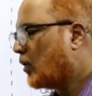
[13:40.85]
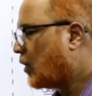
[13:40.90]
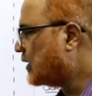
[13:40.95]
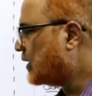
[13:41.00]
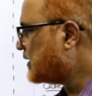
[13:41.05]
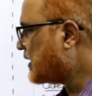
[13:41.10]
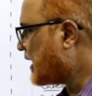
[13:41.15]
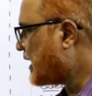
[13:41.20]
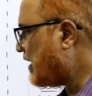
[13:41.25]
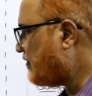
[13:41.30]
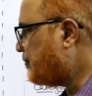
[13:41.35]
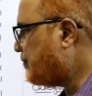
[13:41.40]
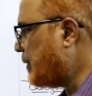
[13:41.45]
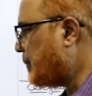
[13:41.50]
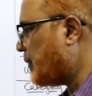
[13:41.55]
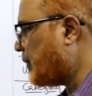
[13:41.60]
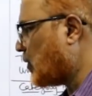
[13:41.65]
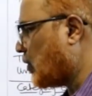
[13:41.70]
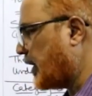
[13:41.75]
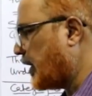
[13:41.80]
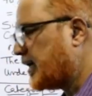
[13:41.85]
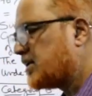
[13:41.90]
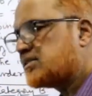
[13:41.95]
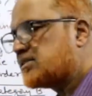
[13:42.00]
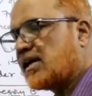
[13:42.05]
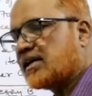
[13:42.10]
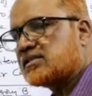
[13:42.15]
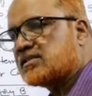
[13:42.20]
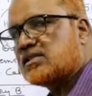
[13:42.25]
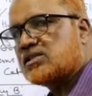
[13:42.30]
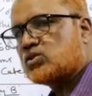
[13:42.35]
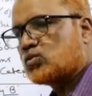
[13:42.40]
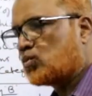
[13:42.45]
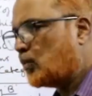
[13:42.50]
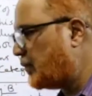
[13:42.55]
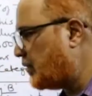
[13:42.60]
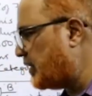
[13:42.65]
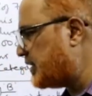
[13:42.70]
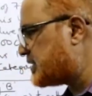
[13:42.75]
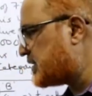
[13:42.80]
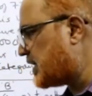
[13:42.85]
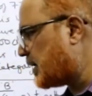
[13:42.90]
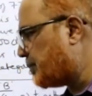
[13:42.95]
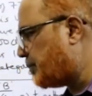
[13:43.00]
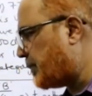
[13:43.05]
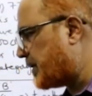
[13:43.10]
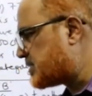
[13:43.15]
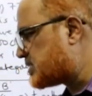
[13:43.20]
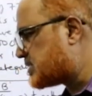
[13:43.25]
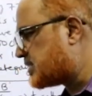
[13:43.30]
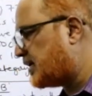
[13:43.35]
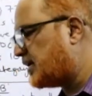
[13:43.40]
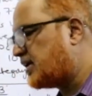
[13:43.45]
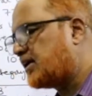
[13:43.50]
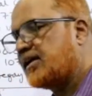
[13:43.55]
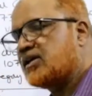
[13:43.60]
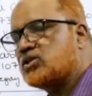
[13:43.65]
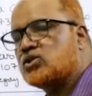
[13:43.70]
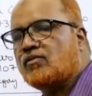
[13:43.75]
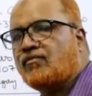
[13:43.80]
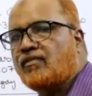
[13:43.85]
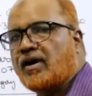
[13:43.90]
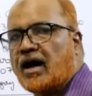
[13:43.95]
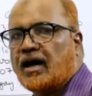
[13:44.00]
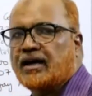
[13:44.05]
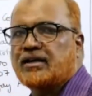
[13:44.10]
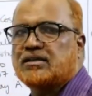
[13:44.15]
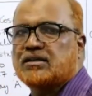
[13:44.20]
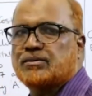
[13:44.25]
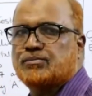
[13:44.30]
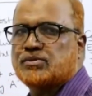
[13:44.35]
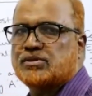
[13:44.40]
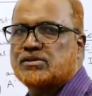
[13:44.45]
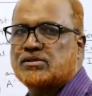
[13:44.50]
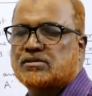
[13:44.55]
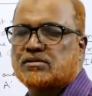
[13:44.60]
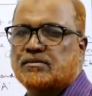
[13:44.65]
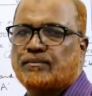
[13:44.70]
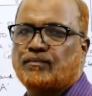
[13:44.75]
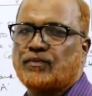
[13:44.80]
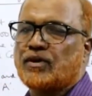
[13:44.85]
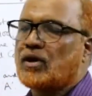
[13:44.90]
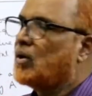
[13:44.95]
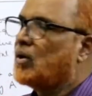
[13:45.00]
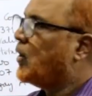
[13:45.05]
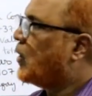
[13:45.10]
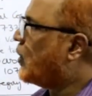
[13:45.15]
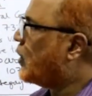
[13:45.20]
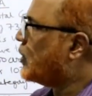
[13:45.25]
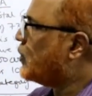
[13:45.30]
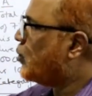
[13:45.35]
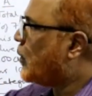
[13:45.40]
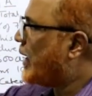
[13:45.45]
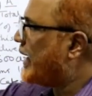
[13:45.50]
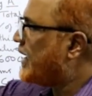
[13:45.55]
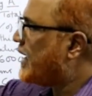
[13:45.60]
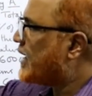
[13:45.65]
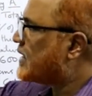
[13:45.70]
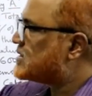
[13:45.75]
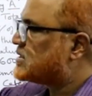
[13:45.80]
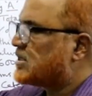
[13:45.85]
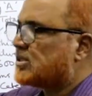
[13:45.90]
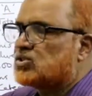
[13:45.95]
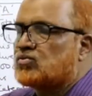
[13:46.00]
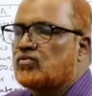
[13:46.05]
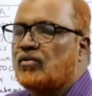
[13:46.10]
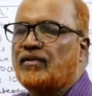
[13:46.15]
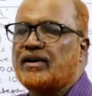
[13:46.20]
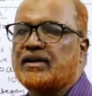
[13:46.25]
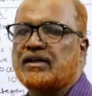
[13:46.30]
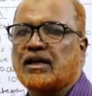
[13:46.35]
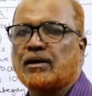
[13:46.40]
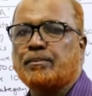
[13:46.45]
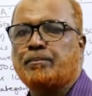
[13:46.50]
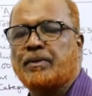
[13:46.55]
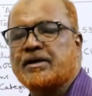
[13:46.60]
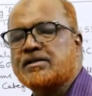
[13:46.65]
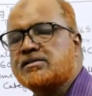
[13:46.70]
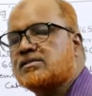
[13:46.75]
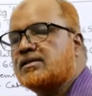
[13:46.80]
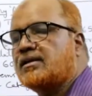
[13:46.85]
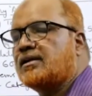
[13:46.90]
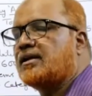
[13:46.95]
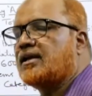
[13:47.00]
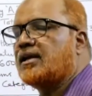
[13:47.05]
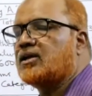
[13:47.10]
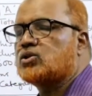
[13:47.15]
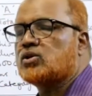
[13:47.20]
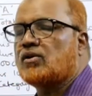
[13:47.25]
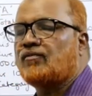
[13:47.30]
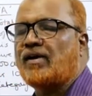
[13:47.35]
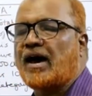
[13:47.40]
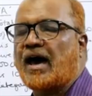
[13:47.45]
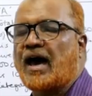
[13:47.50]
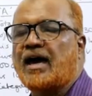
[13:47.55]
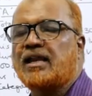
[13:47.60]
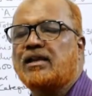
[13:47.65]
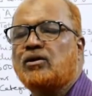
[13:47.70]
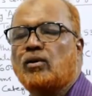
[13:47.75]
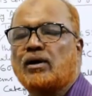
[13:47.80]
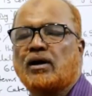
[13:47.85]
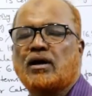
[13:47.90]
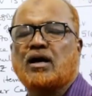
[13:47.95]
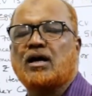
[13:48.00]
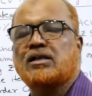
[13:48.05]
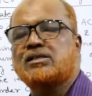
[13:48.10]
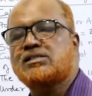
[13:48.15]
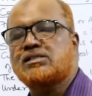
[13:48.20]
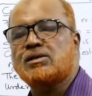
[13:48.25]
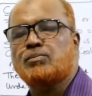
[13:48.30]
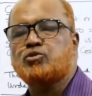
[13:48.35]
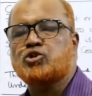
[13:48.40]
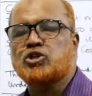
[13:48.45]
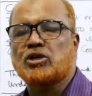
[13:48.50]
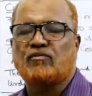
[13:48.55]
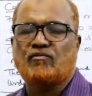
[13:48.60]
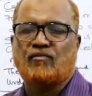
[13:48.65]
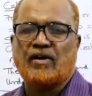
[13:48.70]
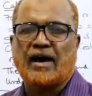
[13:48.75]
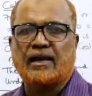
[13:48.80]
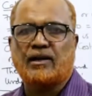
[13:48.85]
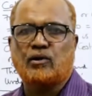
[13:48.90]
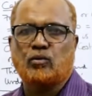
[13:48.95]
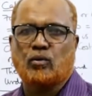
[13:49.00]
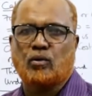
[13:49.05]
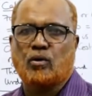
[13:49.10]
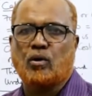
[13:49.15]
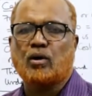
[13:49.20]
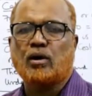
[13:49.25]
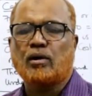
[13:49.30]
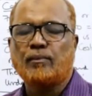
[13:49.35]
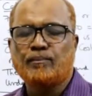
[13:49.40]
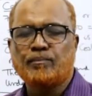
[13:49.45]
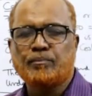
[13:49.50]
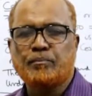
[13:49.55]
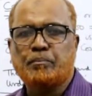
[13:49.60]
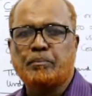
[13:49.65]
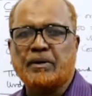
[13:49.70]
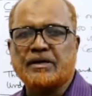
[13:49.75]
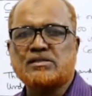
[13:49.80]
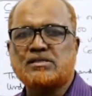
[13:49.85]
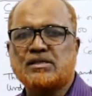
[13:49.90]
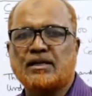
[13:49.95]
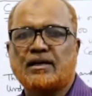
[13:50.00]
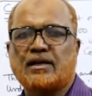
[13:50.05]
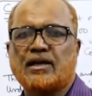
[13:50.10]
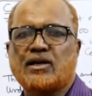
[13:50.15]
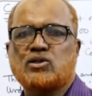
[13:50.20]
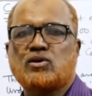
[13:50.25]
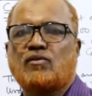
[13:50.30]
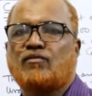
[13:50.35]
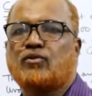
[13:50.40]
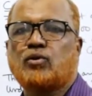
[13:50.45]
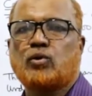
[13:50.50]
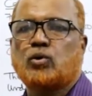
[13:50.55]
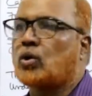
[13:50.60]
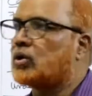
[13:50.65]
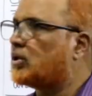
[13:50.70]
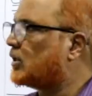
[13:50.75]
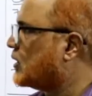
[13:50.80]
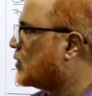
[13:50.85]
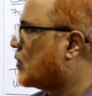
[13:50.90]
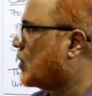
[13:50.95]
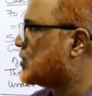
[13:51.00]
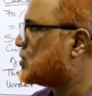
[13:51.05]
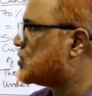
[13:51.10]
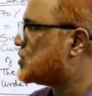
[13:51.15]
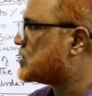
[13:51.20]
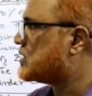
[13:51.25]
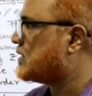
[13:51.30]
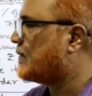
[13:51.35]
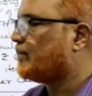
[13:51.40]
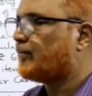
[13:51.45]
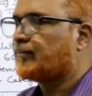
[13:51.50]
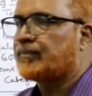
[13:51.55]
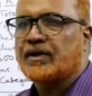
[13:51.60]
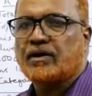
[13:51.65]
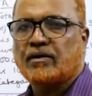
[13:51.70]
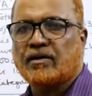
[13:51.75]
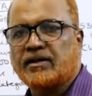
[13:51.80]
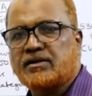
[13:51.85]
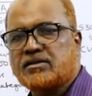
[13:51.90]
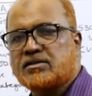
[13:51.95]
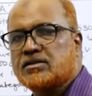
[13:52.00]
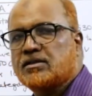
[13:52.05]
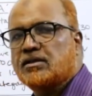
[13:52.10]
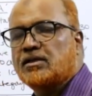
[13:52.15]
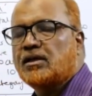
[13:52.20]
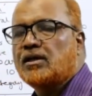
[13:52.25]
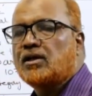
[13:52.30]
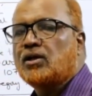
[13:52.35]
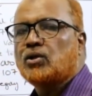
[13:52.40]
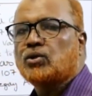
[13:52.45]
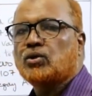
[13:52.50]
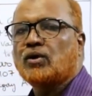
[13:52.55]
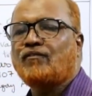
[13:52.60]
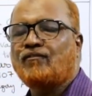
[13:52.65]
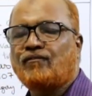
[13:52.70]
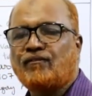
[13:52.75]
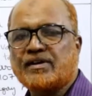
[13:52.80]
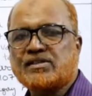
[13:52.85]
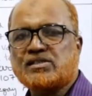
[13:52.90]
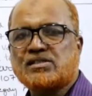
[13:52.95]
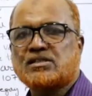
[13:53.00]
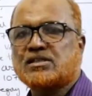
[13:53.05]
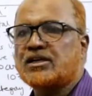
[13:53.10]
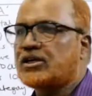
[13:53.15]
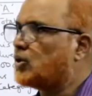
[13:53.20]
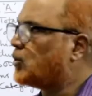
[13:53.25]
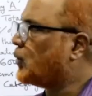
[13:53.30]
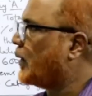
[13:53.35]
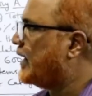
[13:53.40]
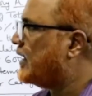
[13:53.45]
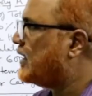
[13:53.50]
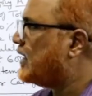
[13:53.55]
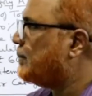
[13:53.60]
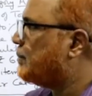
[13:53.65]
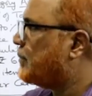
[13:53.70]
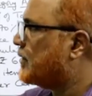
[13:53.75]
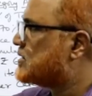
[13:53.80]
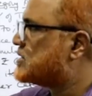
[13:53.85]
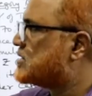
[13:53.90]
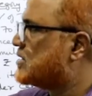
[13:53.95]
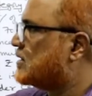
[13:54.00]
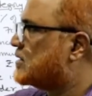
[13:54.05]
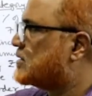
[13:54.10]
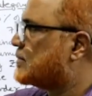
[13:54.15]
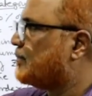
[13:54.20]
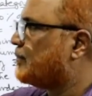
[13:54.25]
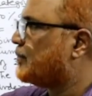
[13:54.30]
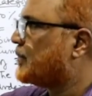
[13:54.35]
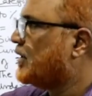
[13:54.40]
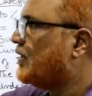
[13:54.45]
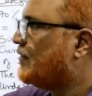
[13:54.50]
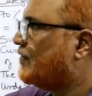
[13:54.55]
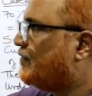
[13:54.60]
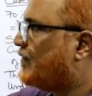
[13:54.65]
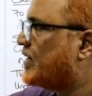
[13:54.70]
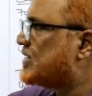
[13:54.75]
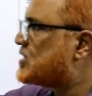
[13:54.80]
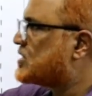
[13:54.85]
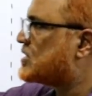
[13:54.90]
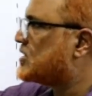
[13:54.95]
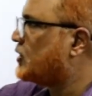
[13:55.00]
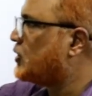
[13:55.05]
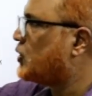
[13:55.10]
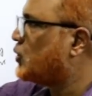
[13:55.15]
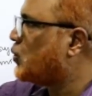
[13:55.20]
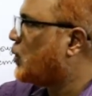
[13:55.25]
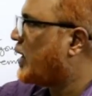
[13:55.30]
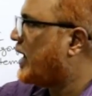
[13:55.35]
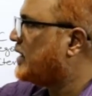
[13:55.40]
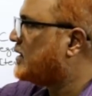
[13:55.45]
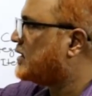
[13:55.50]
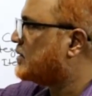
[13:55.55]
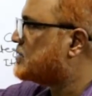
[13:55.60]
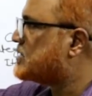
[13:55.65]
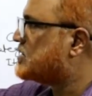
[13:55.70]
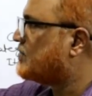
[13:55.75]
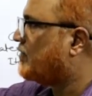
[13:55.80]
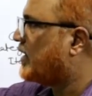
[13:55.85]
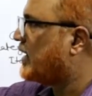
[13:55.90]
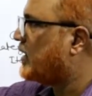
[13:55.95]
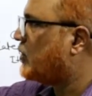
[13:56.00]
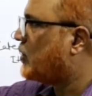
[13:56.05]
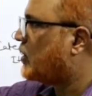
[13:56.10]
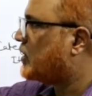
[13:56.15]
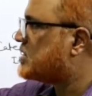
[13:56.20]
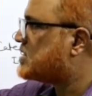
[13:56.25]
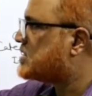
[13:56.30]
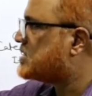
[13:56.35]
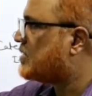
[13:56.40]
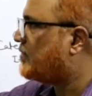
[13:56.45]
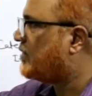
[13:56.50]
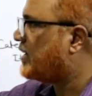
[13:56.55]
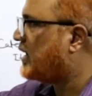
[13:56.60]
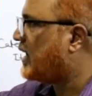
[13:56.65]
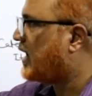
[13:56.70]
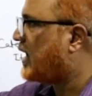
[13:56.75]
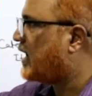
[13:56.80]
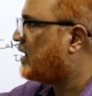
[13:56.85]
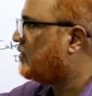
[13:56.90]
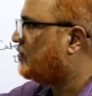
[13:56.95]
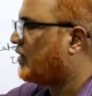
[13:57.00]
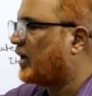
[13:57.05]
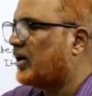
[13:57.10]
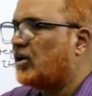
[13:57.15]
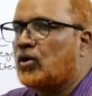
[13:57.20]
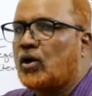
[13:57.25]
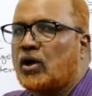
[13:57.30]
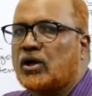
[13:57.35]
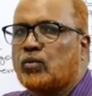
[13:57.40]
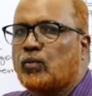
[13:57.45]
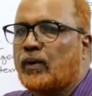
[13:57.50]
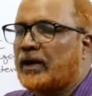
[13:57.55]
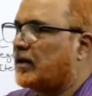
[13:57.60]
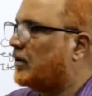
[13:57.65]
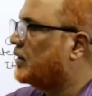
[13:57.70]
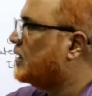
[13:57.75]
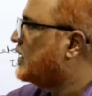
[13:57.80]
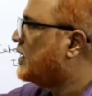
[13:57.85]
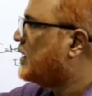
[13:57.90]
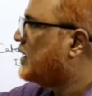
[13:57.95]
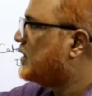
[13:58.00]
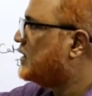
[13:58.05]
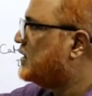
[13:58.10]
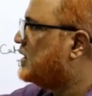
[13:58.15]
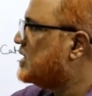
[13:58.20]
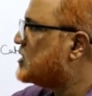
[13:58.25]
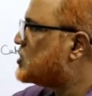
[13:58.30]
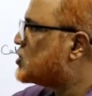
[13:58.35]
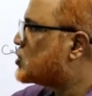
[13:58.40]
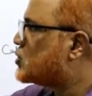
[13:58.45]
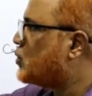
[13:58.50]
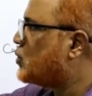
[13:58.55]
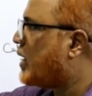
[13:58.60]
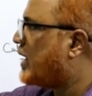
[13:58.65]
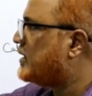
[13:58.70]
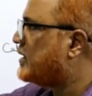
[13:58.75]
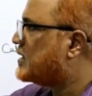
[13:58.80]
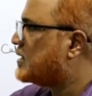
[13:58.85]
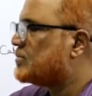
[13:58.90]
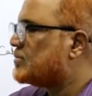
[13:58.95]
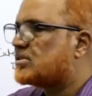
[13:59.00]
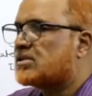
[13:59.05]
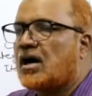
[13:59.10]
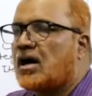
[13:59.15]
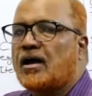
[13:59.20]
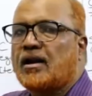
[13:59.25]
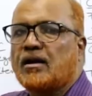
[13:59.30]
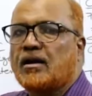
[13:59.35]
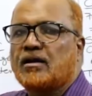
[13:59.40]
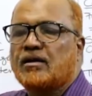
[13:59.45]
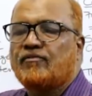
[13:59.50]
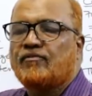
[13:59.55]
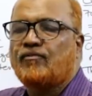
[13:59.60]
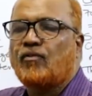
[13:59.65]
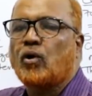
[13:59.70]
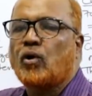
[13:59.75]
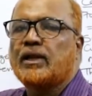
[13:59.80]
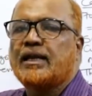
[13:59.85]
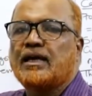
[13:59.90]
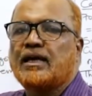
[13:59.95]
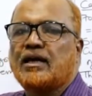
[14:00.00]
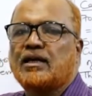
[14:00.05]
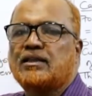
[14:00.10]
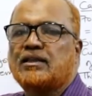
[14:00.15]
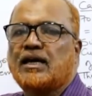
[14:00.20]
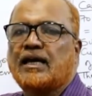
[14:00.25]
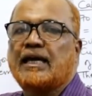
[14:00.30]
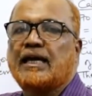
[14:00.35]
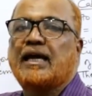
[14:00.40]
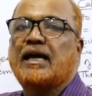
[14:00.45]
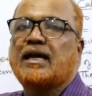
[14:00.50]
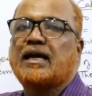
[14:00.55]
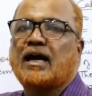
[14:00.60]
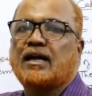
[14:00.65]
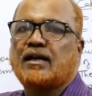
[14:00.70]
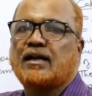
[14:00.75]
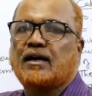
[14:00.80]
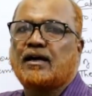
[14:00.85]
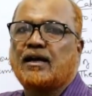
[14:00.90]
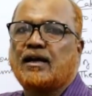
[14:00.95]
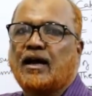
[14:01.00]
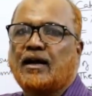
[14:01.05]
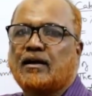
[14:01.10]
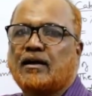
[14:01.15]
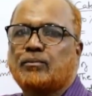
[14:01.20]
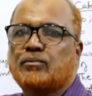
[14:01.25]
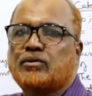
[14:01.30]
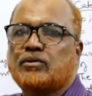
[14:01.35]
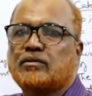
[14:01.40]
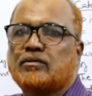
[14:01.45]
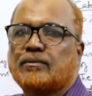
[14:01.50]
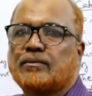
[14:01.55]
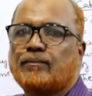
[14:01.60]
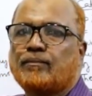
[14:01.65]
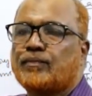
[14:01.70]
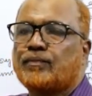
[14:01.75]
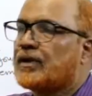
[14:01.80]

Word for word: On the graph paper on x-axis we will take percentage of items. On y-axis we will take percentage of annual consumption value or percentage of total cost, right? The first 20%, first two items 107 and 101, these two items are falling in the A category items.